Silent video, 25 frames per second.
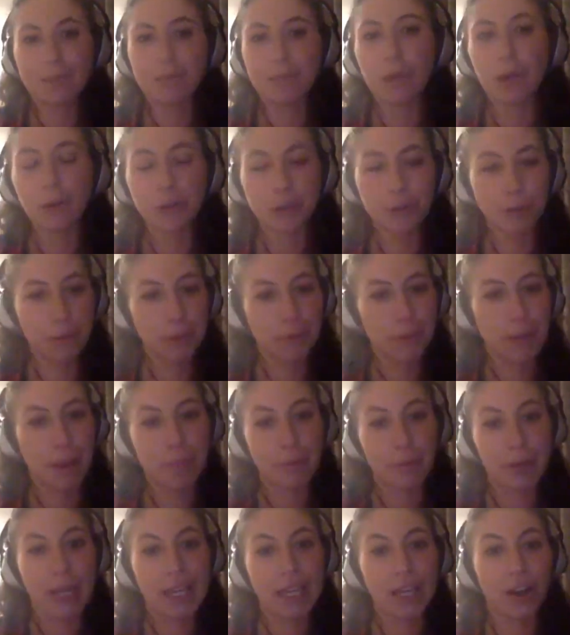multiple
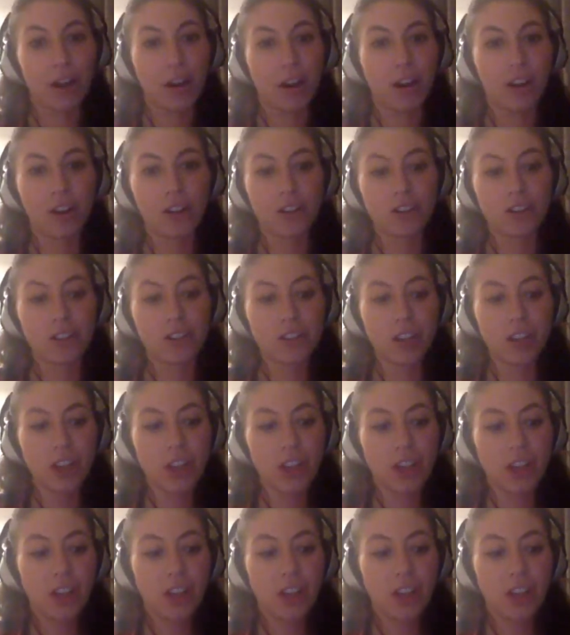memory cards.